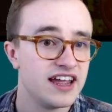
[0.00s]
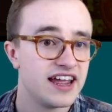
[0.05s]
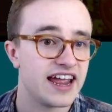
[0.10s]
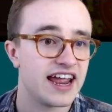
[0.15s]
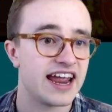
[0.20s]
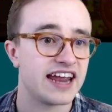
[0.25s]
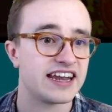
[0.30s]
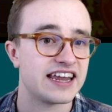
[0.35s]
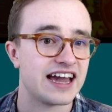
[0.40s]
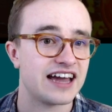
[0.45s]

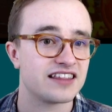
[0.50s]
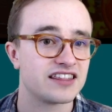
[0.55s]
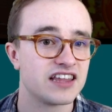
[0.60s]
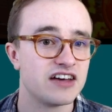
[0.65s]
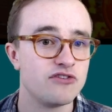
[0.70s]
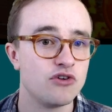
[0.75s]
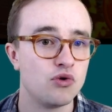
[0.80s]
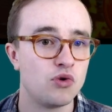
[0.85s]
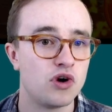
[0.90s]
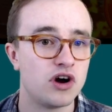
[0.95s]
And at
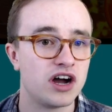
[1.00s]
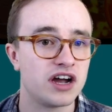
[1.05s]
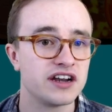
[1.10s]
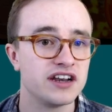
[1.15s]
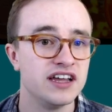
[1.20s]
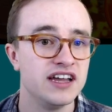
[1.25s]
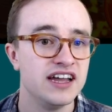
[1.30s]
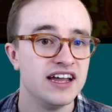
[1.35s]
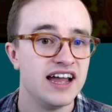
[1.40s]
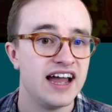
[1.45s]
level
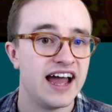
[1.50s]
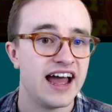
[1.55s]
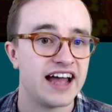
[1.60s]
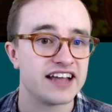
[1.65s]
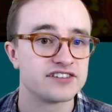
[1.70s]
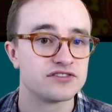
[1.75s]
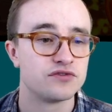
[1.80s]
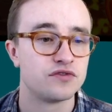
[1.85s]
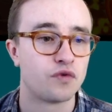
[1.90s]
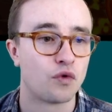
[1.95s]
1,
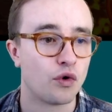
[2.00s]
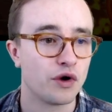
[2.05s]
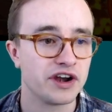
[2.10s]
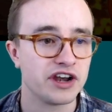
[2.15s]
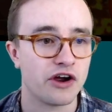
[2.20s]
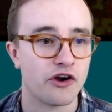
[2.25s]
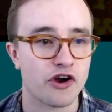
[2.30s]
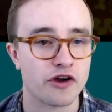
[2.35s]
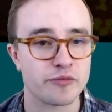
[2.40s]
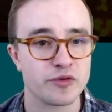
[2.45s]
has
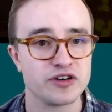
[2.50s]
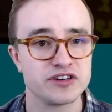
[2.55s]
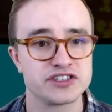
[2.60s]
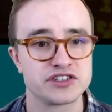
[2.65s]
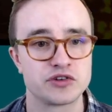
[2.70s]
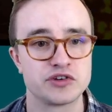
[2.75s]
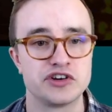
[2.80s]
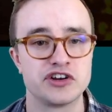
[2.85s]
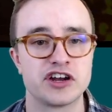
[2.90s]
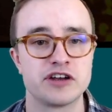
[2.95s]
Void Armor,
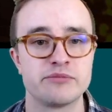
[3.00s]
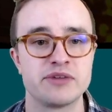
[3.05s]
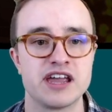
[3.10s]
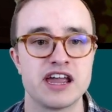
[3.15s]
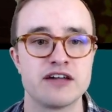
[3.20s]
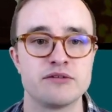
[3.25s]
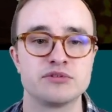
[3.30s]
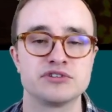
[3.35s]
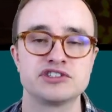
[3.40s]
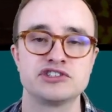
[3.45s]
so you're going to be
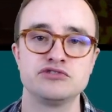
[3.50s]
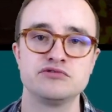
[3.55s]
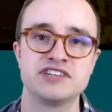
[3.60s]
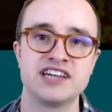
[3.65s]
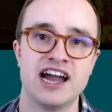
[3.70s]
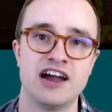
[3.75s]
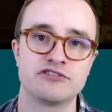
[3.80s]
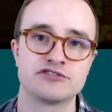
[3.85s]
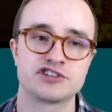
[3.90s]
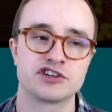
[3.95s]
able to
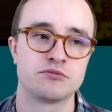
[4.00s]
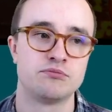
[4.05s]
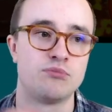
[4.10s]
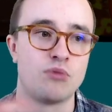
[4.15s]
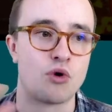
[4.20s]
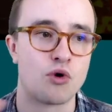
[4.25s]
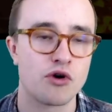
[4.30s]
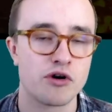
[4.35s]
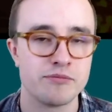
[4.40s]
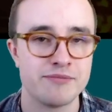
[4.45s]
counter
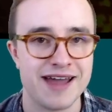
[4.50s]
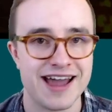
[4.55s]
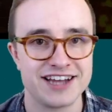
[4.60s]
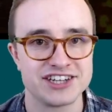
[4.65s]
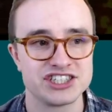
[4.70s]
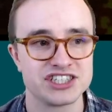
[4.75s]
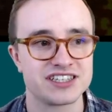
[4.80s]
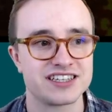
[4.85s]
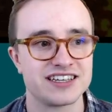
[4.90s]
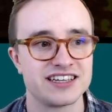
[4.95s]
more
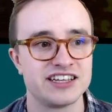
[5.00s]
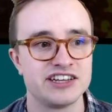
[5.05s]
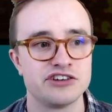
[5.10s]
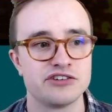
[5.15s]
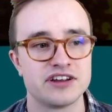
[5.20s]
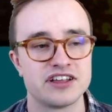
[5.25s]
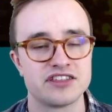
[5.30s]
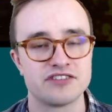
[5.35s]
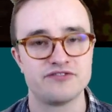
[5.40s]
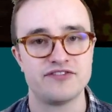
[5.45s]
magic
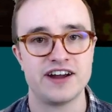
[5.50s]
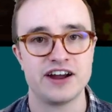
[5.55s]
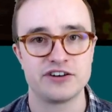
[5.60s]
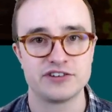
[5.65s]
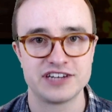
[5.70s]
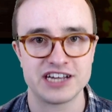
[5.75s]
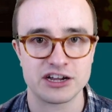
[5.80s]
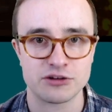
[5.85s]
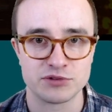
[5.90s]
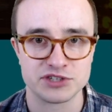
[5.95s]
here in the fire
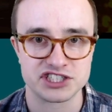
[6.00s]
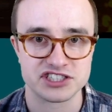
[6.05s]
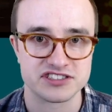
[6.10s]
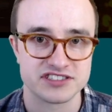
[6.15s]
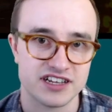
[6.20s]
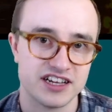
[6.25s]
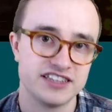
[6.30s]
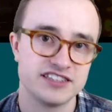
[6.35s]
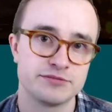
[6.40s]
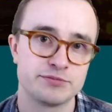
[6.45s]
deck, which is
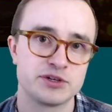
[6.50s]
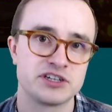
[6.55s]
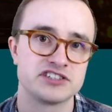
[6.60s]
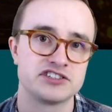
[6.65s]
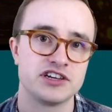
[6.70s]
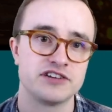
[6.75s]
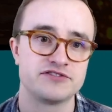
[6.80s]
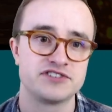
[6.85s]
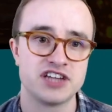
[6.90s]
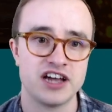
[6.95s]
nice because
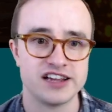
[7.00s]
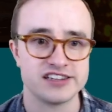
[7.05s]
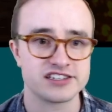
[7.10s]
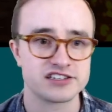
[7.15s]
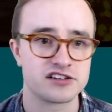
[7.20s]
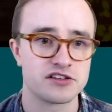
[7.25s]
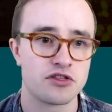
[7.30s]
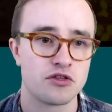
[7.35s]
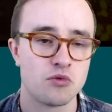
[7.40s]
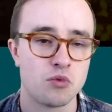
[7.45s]
you have
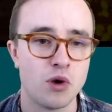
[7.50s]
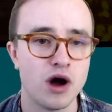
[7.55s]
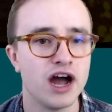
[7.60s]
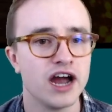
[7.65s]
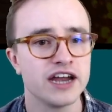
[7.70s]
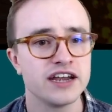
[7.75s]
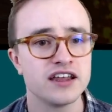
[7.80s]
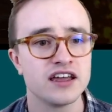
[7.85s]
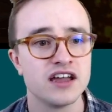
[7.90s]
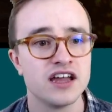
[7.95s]
Tusk the
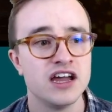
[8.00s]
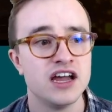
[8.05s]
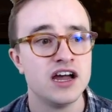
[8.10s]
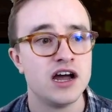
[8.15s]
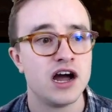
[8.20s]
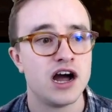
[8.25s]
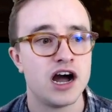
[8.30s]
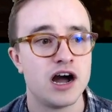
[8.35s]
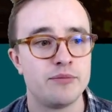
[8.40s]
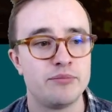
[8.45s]
Wide,
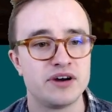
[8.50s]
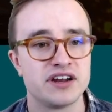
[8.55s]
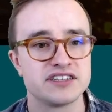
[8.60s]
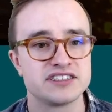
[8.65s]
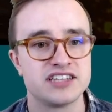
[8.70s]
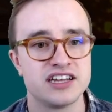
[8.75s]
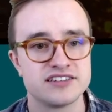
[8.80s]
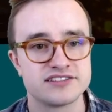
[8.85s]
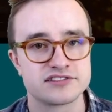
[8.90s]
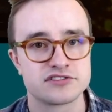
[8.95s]

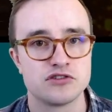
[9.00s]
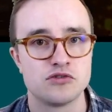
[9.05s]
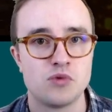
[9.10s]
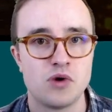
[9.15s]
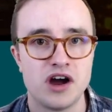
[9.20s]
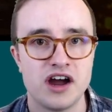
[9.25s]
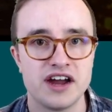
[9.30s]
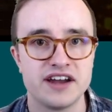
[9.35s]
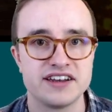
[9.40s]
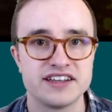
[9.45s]
but Tusk the
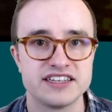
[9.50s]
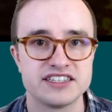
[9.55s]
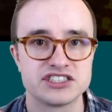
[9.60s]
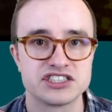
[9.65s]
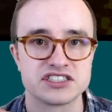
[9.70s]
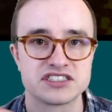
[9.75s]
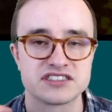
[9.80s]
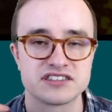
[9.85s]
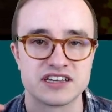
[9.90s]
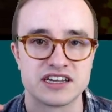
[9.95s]
Wide is
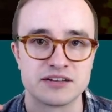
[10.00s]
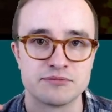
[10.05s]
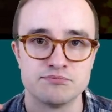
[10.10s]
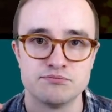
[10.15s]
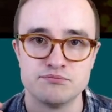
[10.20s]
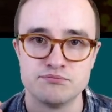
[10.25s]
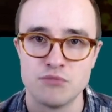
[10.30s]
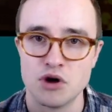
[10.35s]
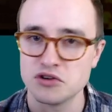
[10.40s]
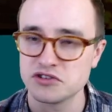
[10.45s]
just like
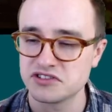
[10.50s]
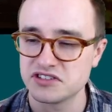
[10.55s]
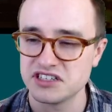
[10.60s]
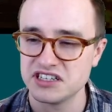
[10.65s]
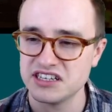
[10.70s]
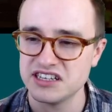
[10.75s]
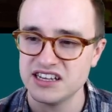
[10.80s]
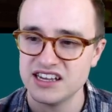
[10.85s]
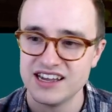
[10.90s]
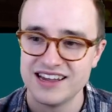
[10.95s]

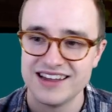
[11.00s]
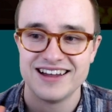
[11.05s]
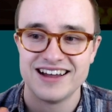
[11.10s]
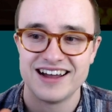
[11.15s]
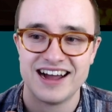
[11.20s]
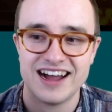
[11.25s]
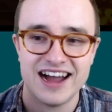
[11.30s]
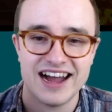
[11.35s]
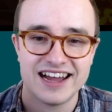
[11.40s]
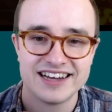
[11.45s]
mostly
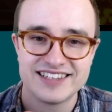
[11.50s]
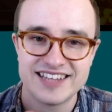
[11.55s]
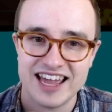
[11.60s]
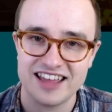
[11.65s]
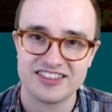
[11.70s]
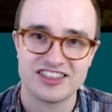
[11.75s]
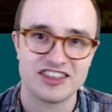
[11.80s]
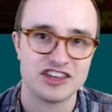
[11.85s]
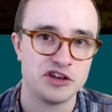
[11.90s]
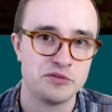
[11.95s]
a
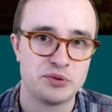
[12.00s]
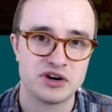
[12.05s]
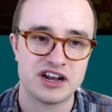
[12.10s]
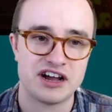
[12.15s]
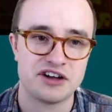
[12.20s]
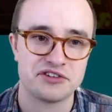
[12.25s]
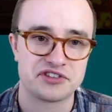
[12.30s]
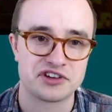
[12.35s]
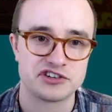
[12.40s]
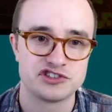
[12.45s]
tank that you put
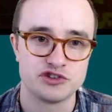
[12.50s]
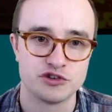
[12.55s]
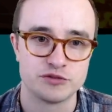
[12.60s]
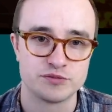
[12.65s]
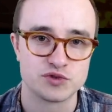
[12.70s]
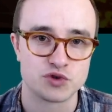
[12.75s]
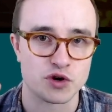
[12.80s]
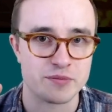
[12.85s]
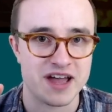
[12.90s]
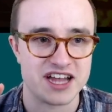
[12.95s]
out there to
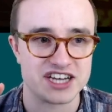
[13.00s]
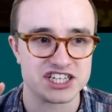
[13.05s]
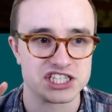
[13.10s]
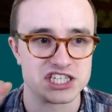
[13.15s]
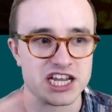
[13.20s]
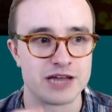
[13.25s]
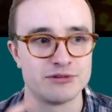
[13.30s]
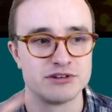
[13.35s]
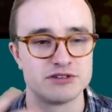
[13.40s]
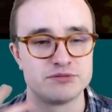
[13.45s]
absorb magic
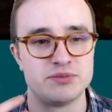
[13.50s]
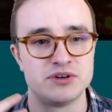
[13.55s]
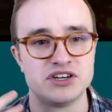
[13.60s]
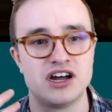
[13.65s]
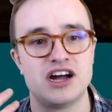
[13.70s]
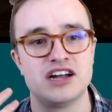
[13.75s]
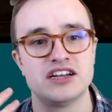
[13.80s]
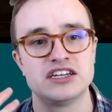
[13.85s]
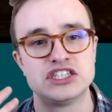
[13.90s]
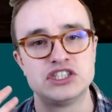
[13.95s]
damage but
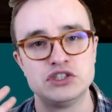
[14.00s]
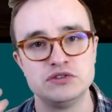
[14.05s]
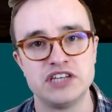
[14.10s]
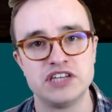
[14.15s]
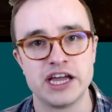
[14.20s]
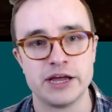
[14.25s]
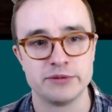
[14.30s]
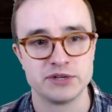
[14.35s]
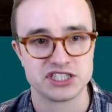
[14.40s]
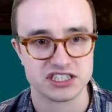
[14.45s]
not do
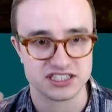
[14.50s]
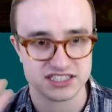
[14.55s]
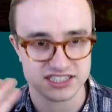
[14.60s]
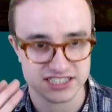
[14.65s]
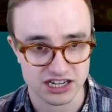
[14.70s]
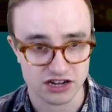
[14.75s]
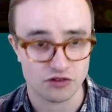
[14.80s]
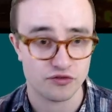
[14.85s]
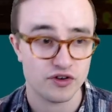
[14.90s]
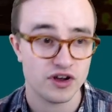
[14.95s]
damage
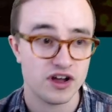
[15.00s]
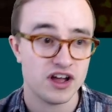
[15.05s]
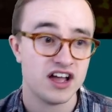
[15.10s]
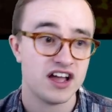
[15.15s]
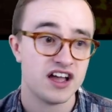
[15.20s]
itself.